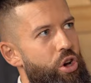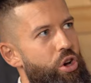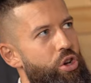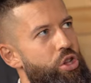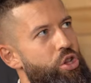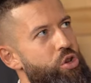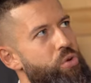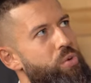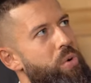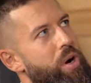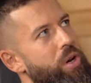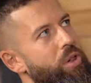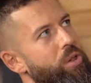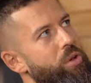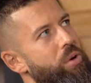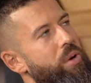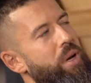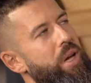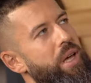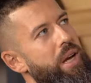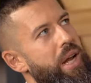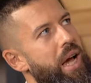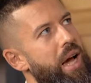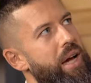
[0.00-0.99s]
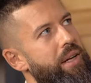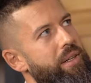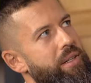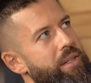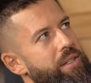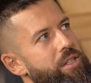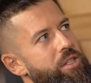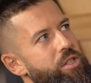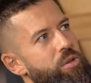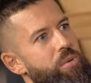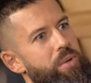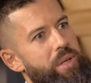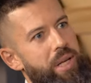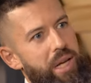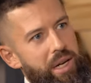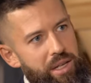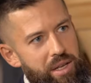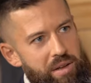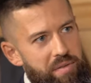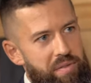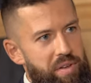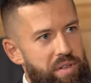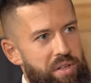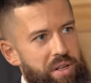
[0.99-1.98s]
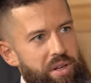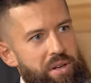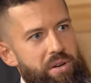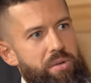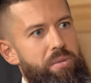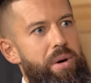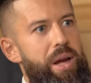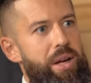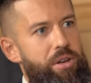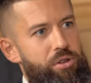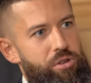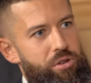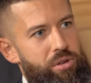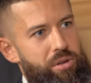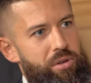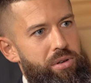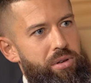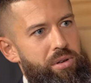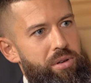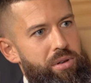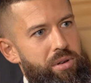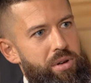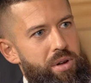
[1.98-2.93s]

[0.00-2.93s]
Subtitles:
You are looking at it so it can give you the direction.